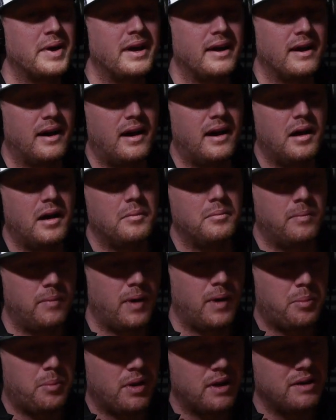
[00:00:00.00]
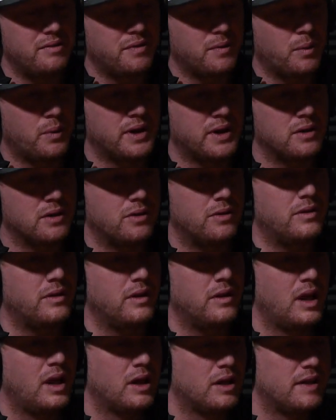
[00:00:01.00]
I played for Wigan.
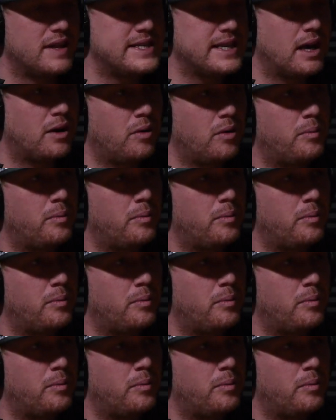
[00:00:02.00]
They set up